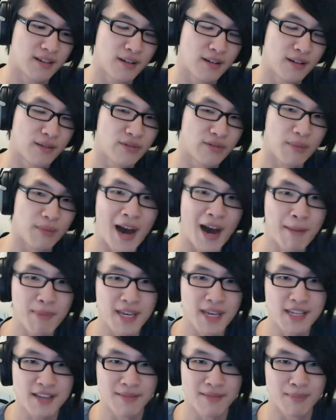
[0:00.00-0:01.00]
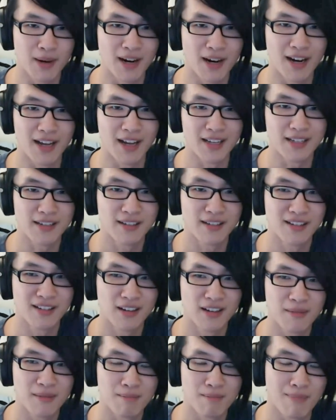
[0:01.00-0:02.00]
for my peace of mind,
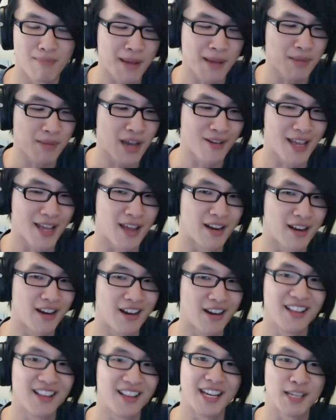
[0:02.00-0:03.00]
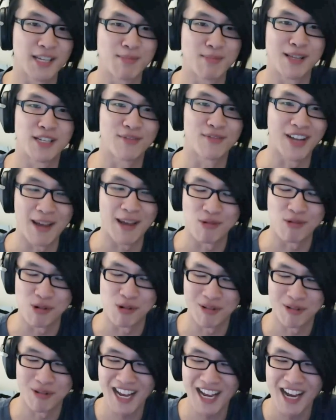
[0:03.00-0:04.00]
maybe I'll get the expensive cable.
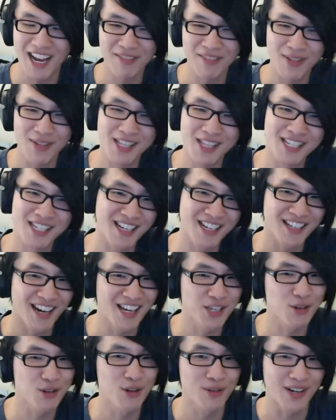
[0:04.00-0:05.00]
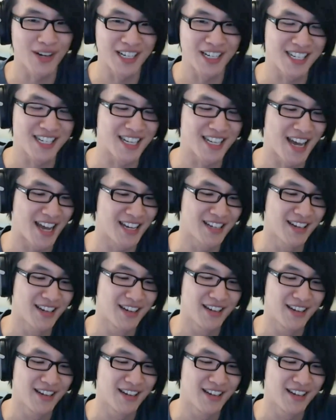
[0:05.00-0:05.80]
And that kind of instinct I sort of understand.